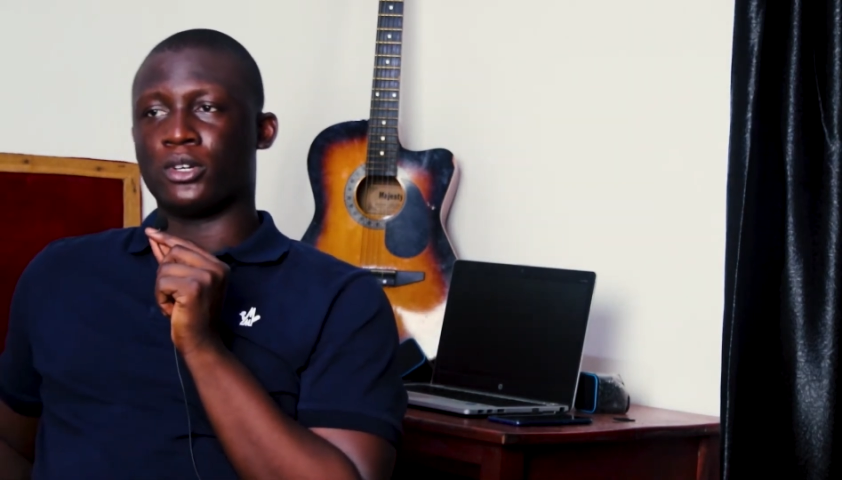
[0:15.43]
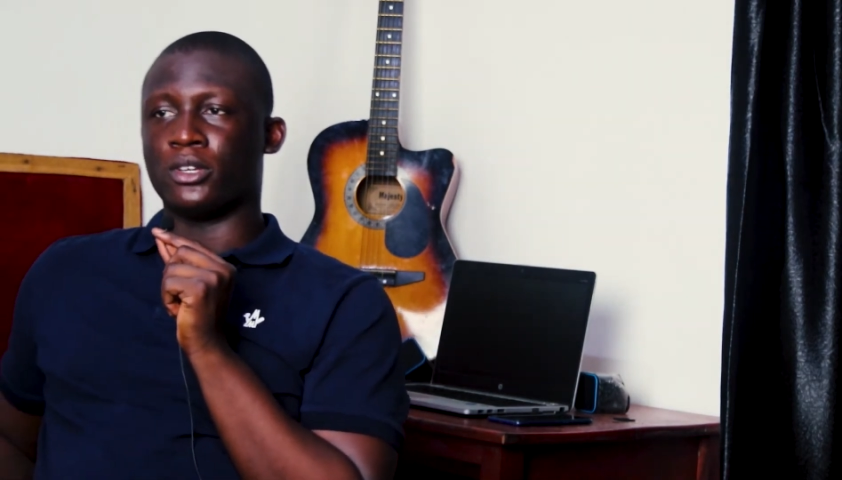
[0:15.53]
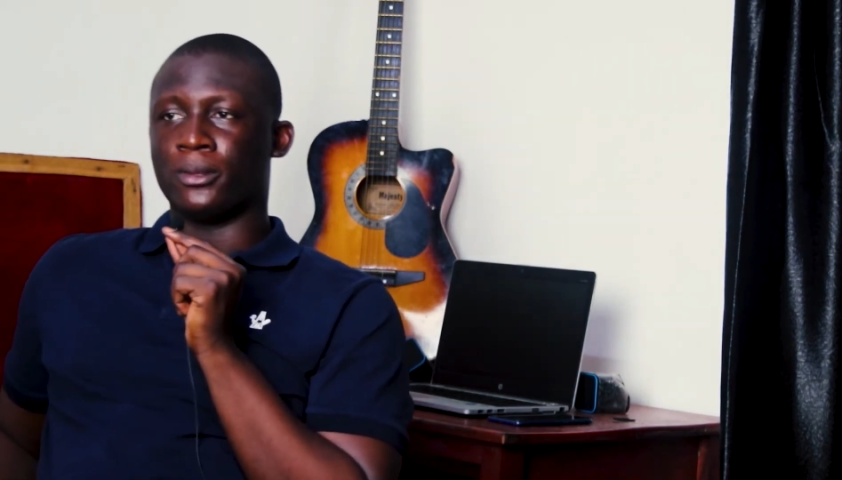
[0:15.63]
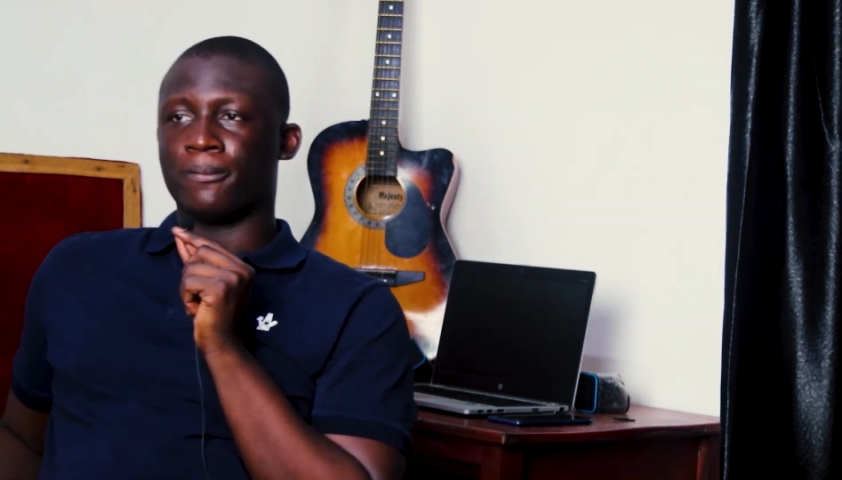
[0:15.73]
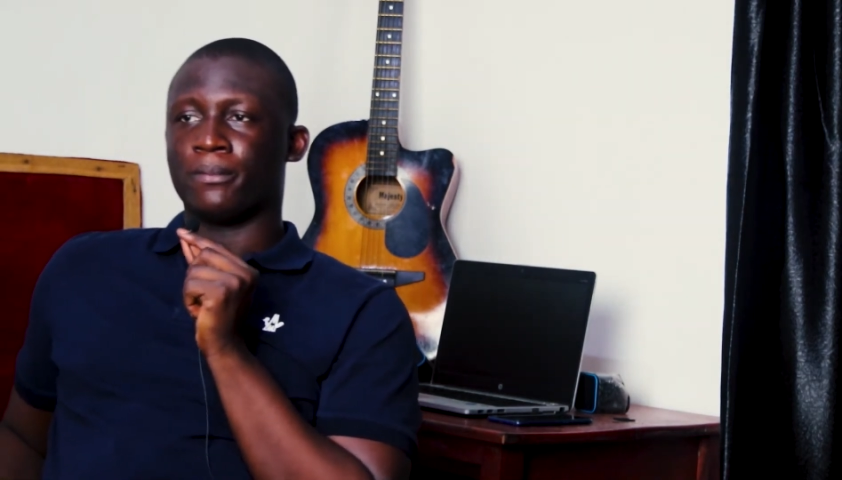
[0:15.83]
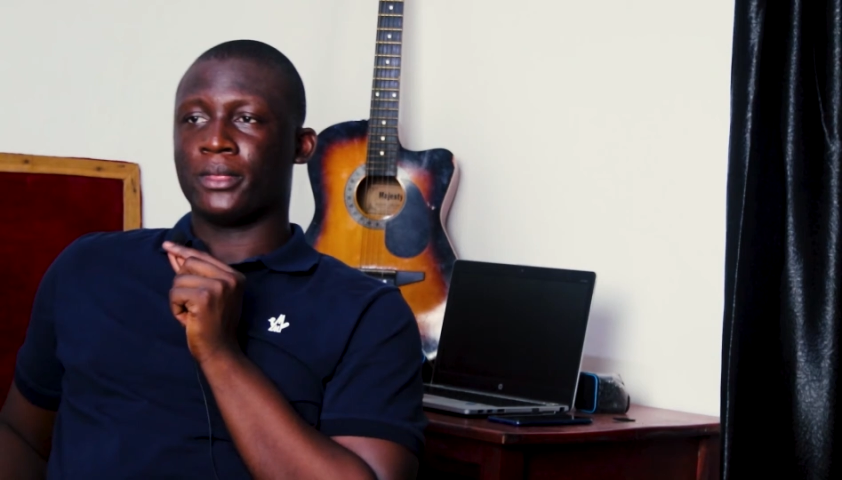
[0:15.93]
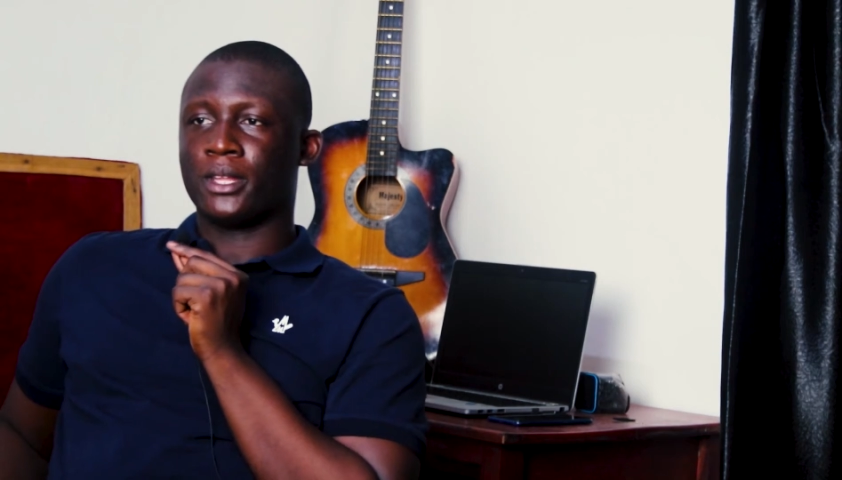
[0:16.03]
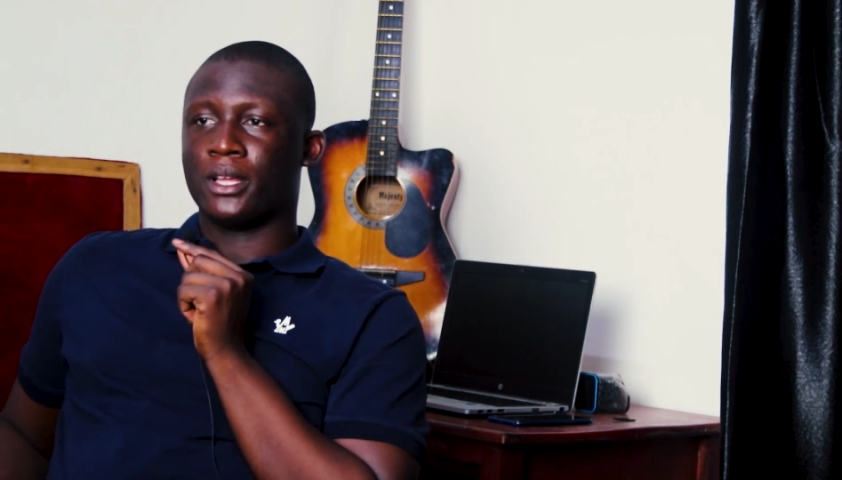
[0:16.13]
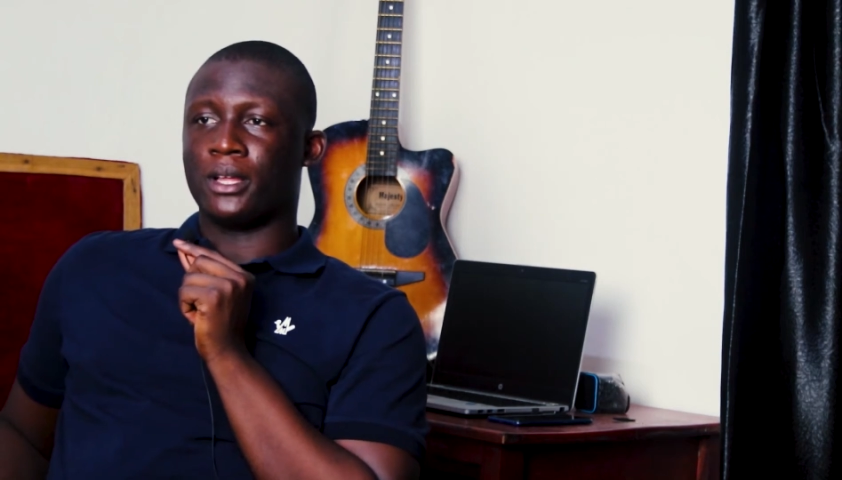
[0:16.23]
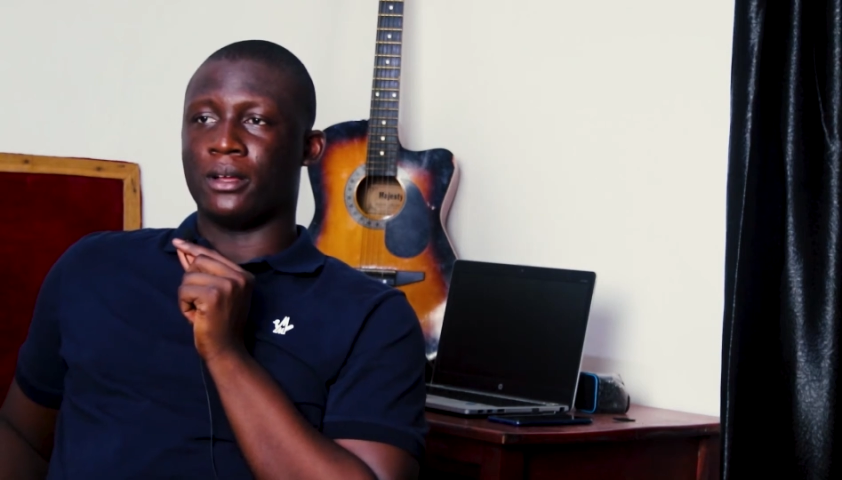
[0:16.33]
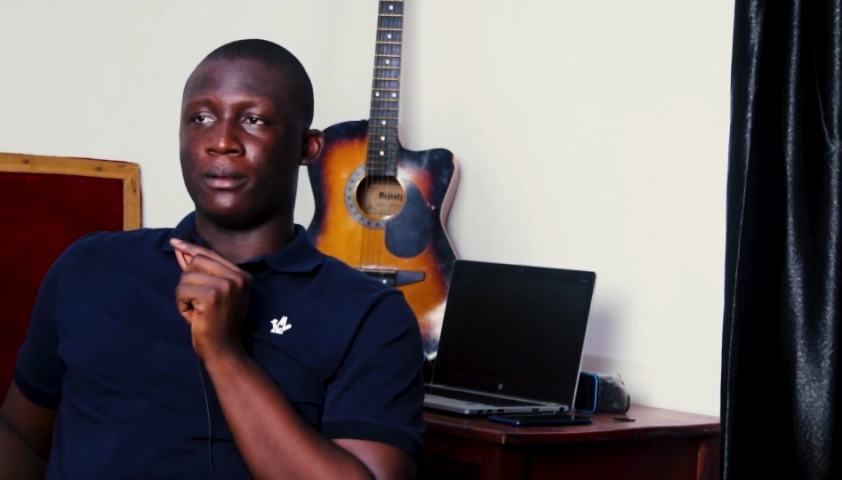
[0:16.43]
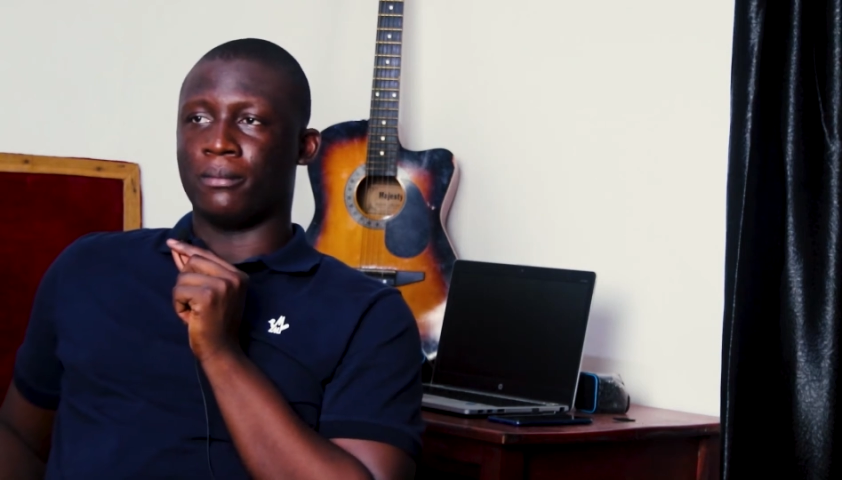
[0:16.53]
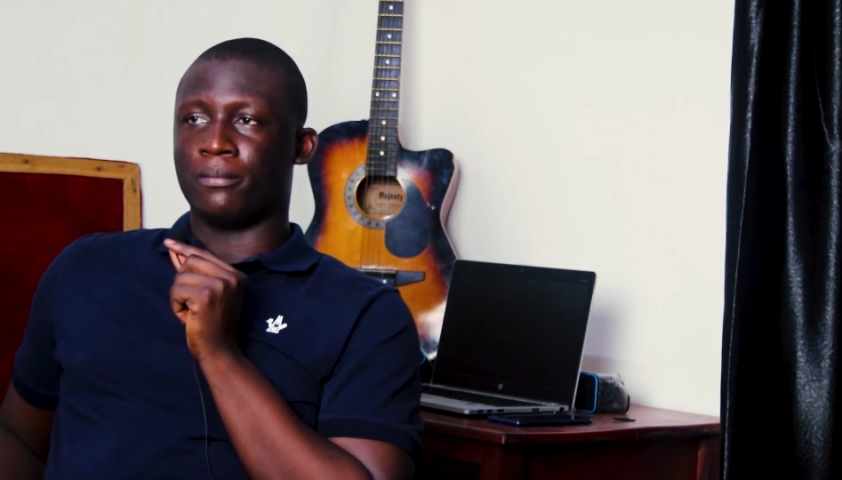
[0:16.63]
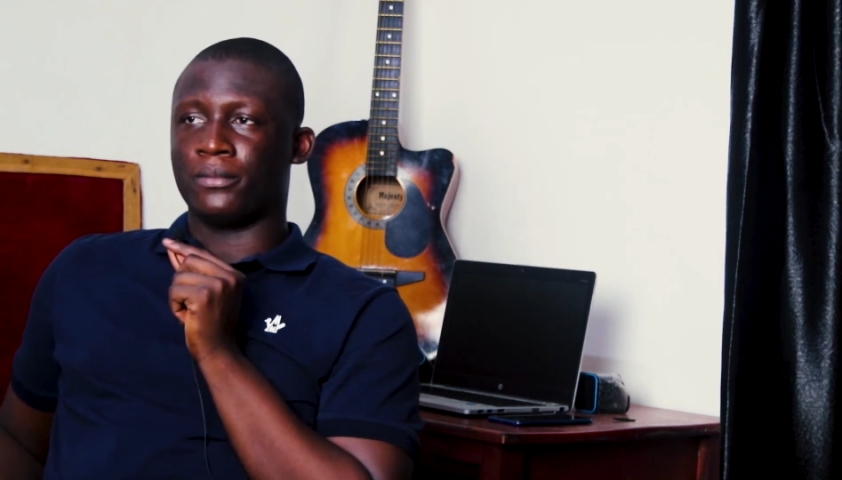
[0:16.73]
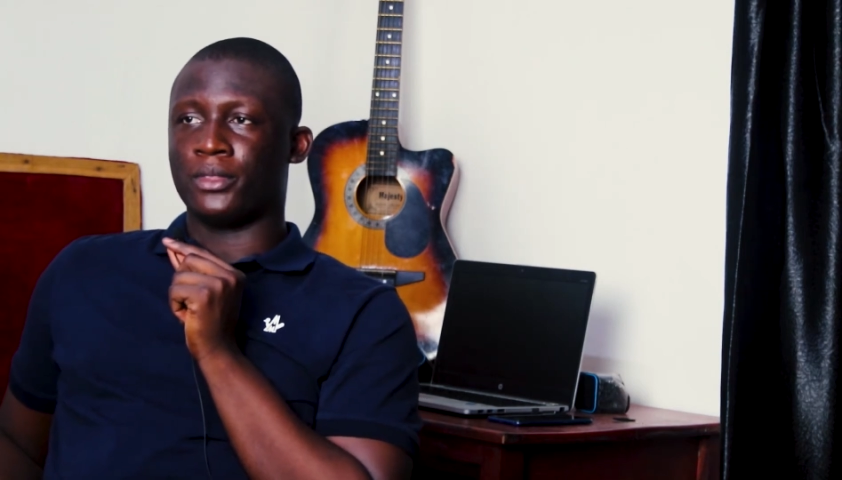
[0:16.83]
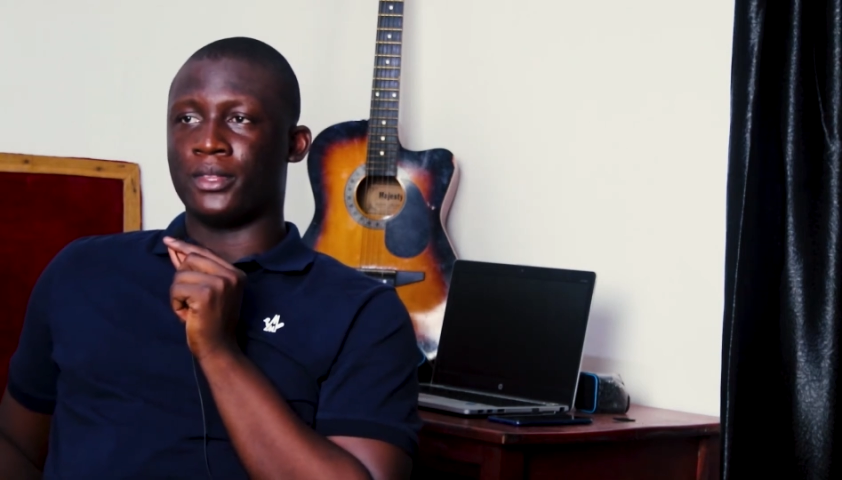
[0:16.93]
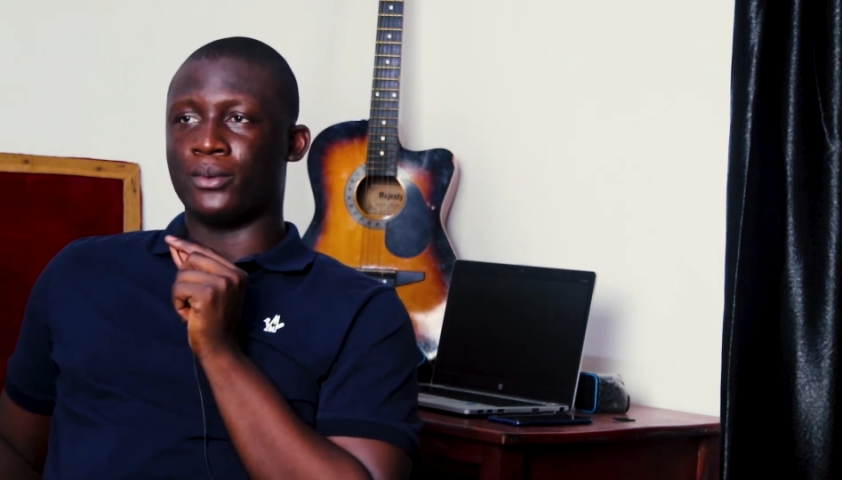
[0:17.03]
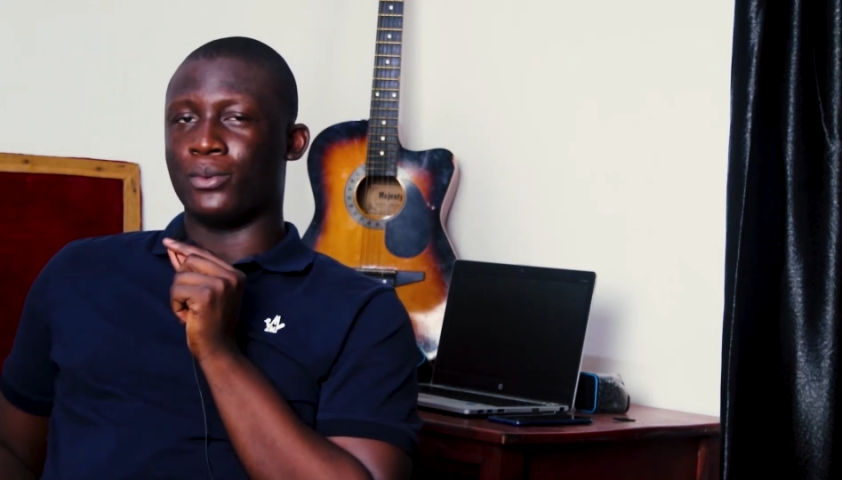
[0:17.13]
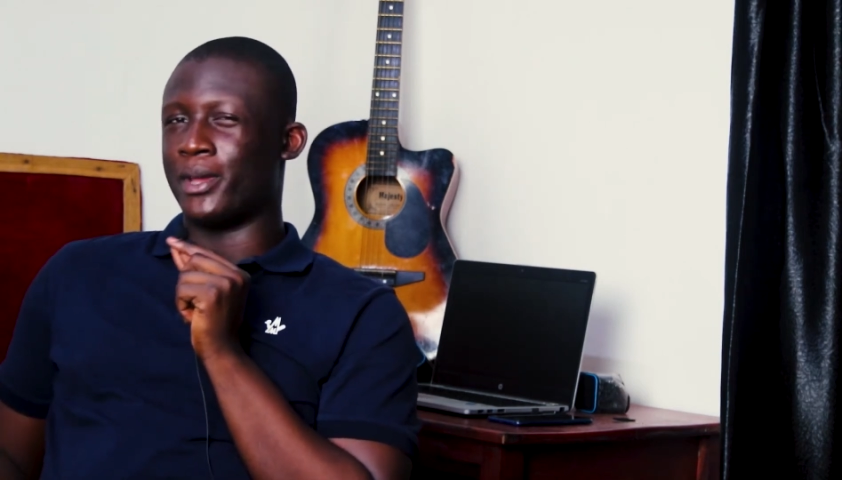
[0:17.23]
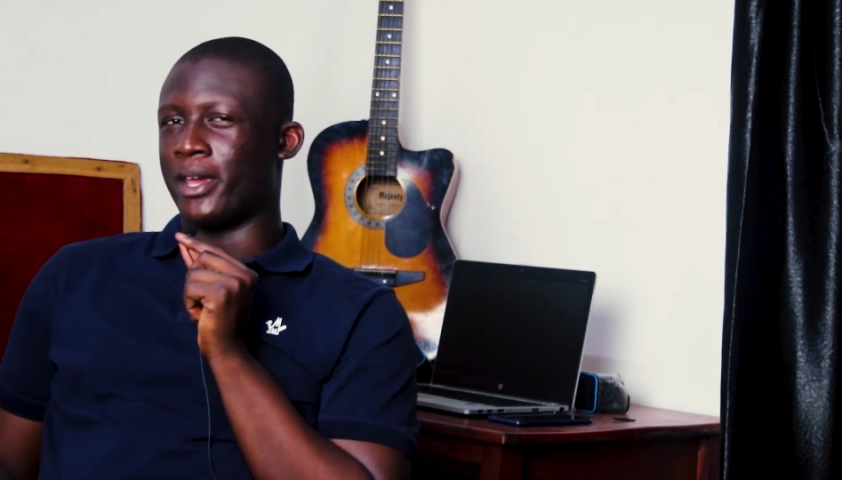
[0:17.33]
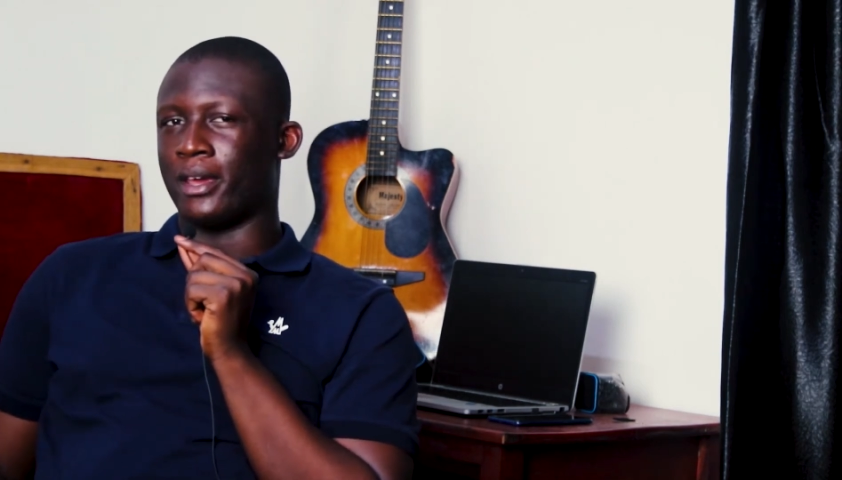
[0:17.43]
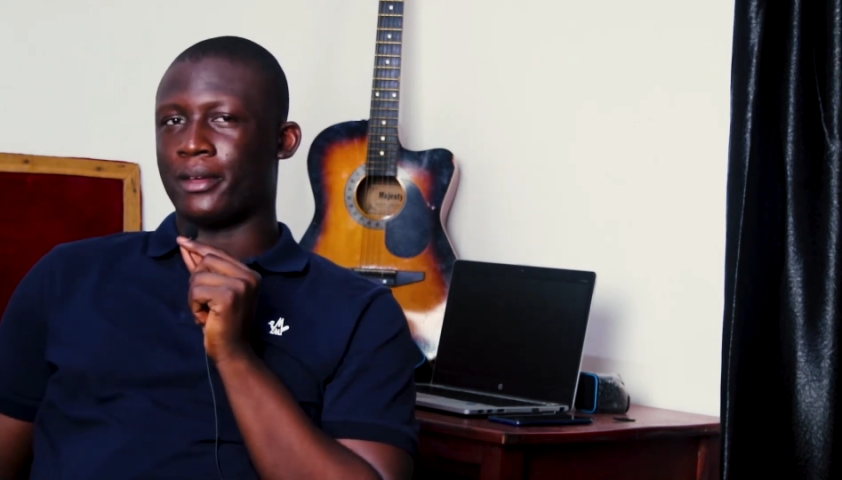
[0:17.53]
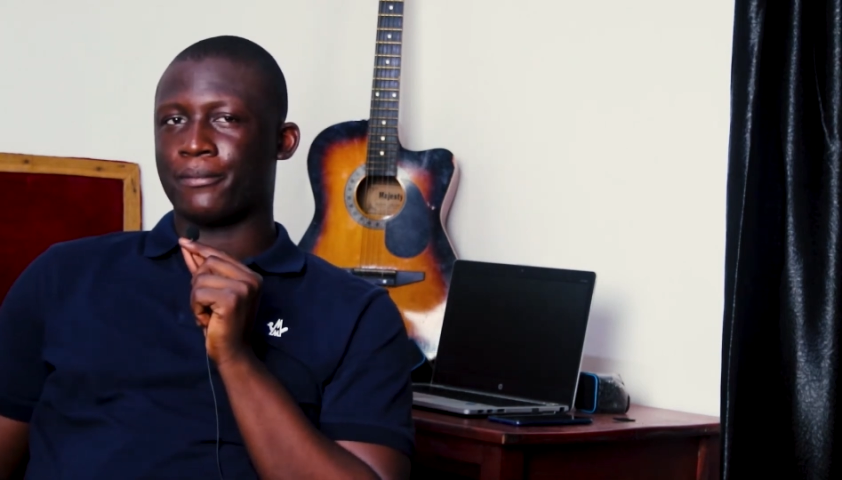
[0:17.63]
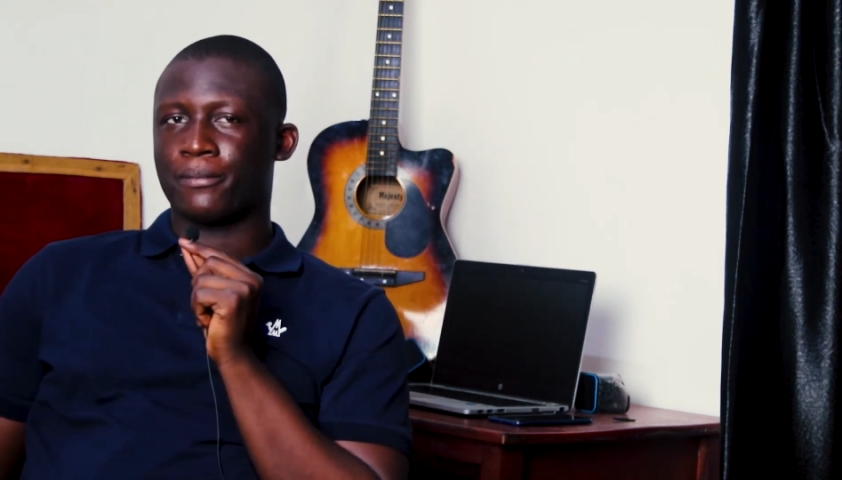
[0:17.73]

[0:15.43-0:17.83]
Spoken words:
talking the where.